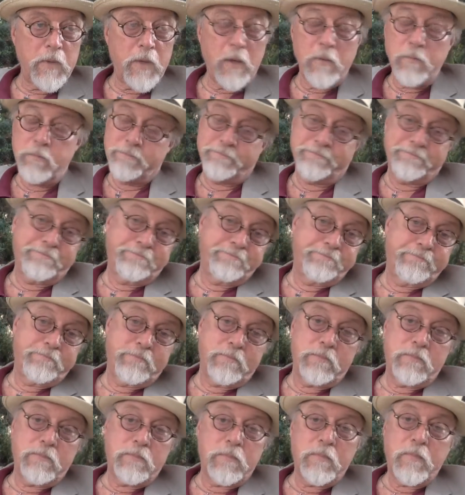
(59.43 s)
and
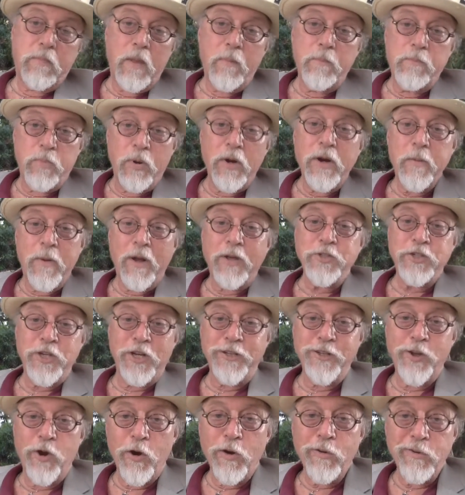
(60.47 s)
pretty much
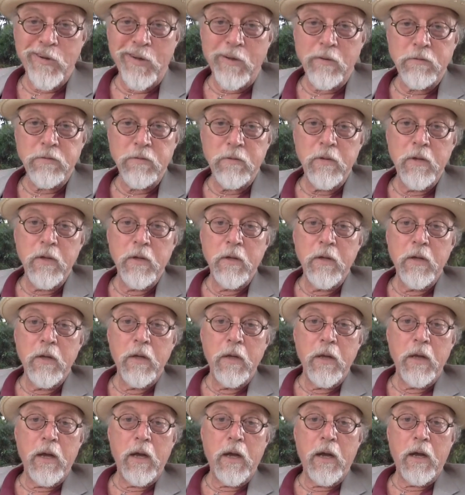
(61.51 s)
unheard
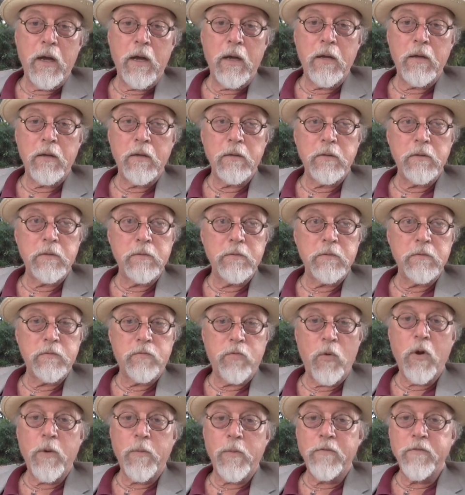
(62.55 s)
of
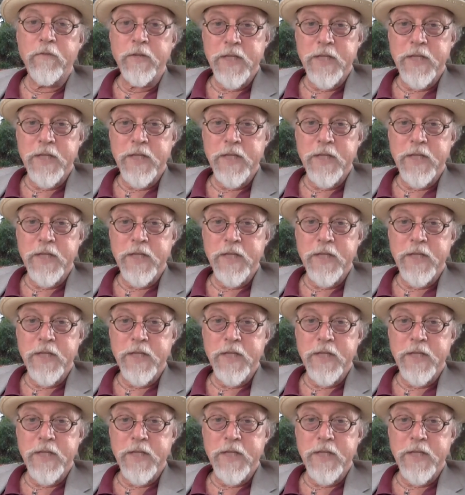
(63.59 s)
form of